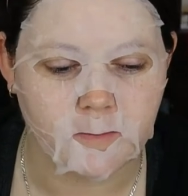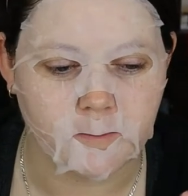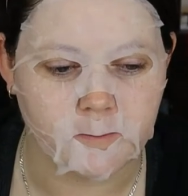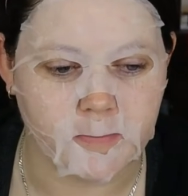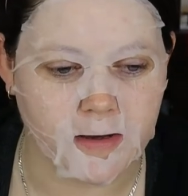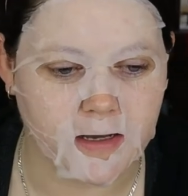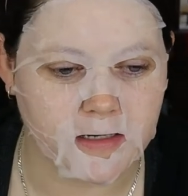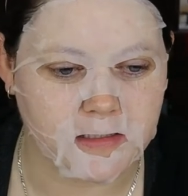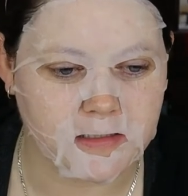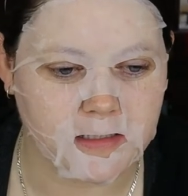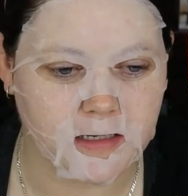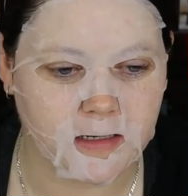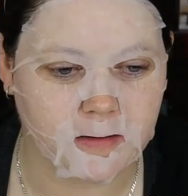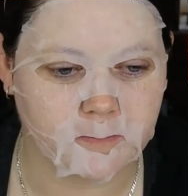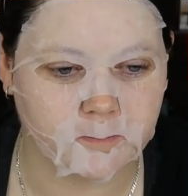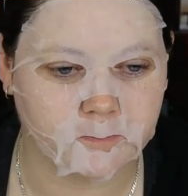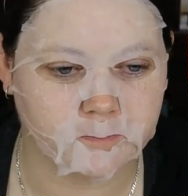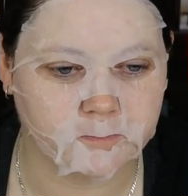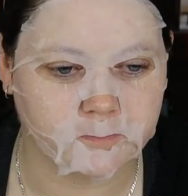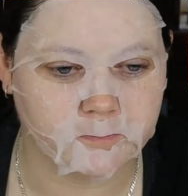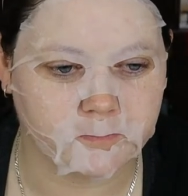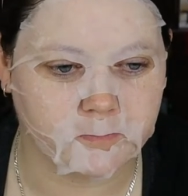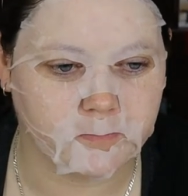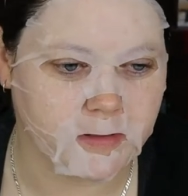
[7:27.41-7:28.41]
But
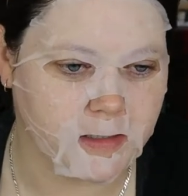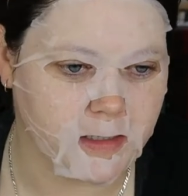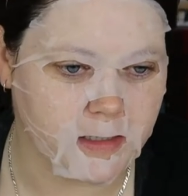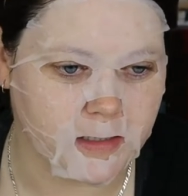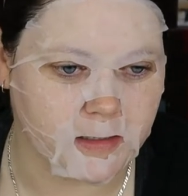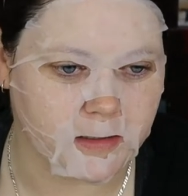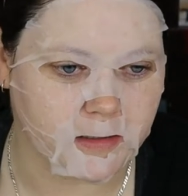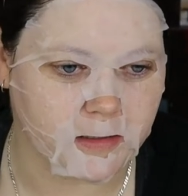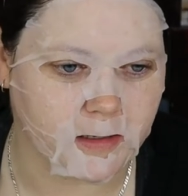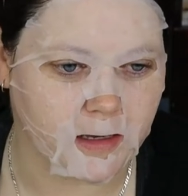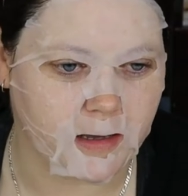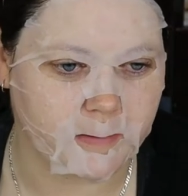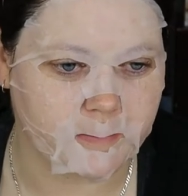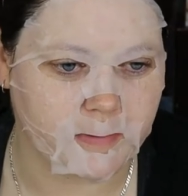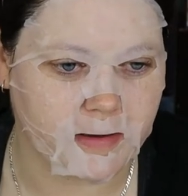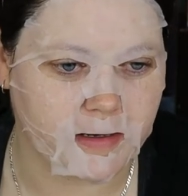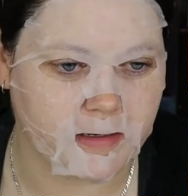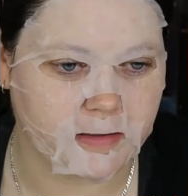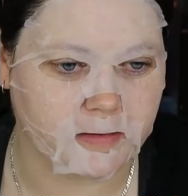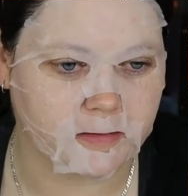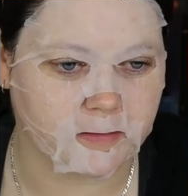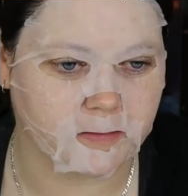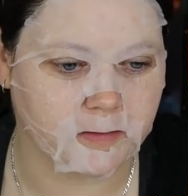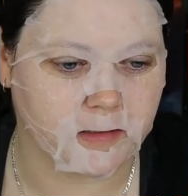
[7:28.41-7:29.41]
yeah, I
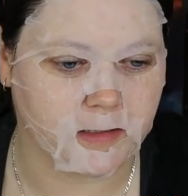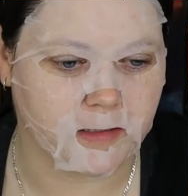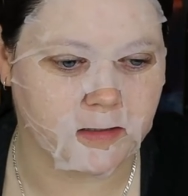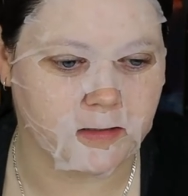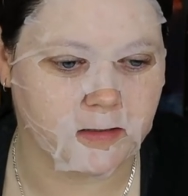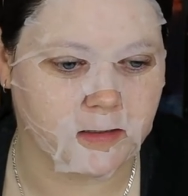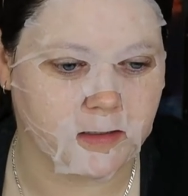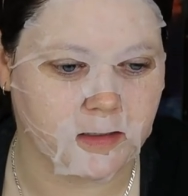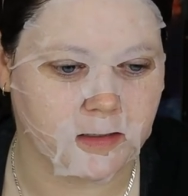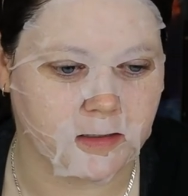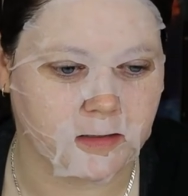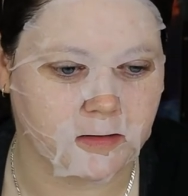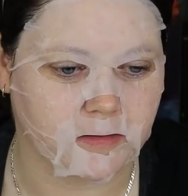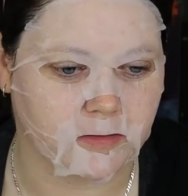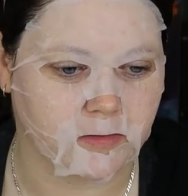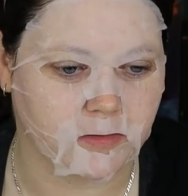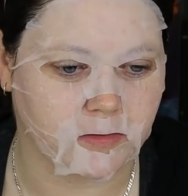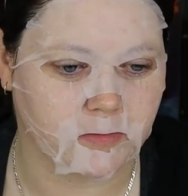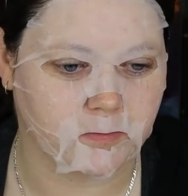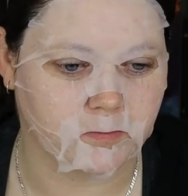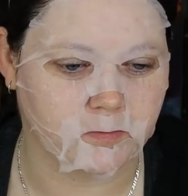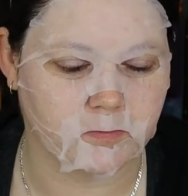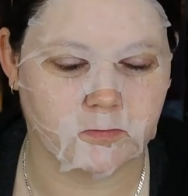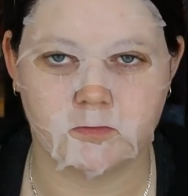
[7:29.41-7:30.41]
mean, this
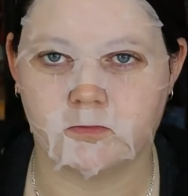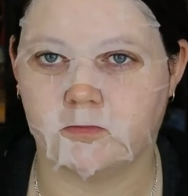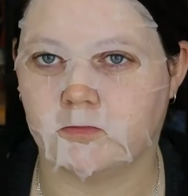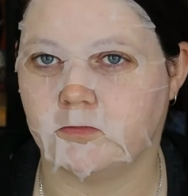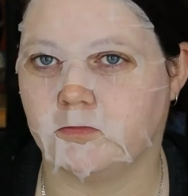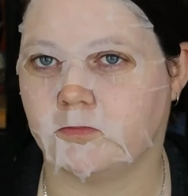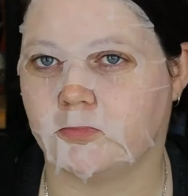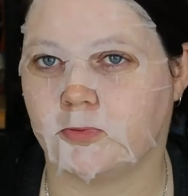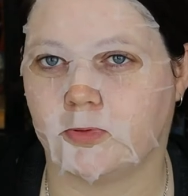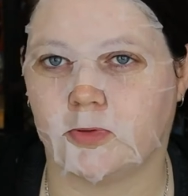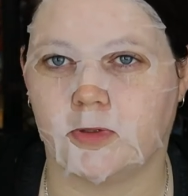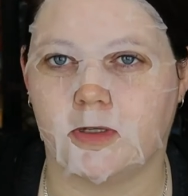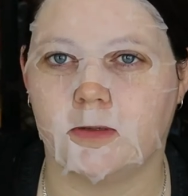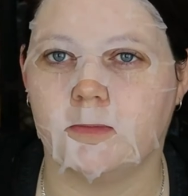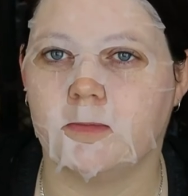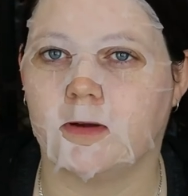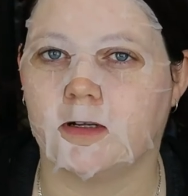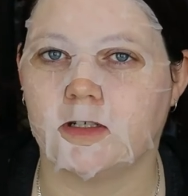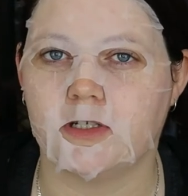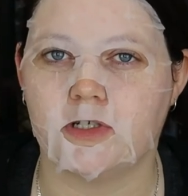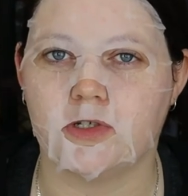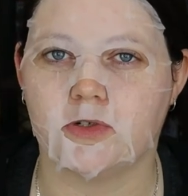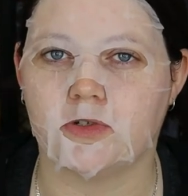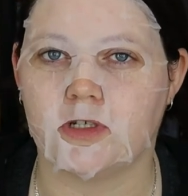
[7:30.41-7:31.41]
is pretty
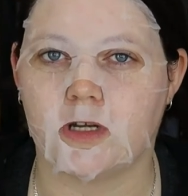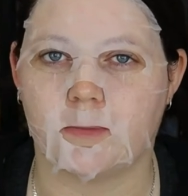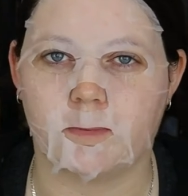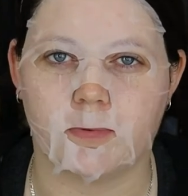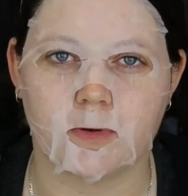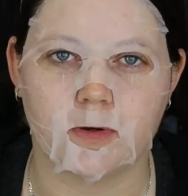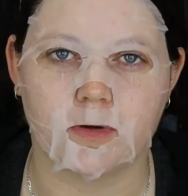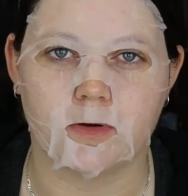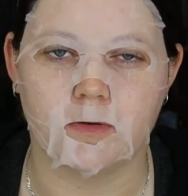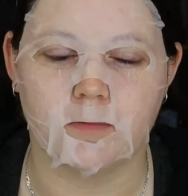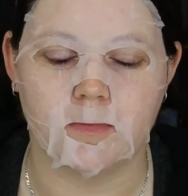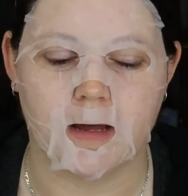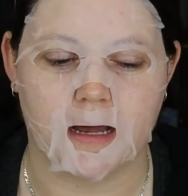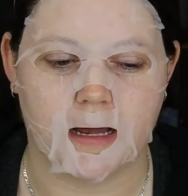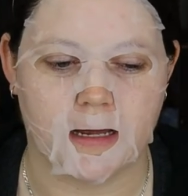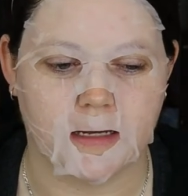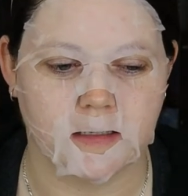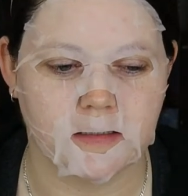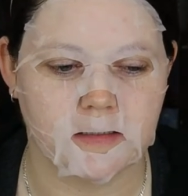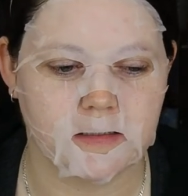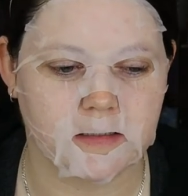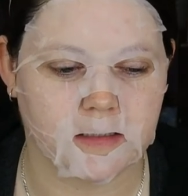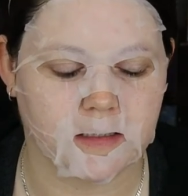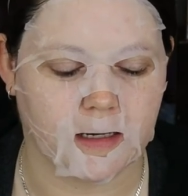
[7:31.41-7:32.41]
much your typical
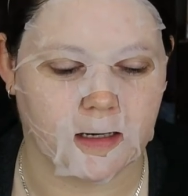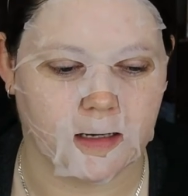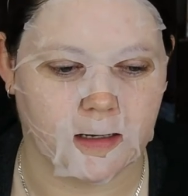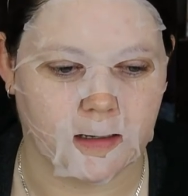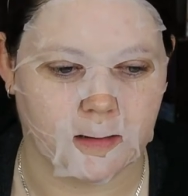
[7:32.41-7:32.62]
mask.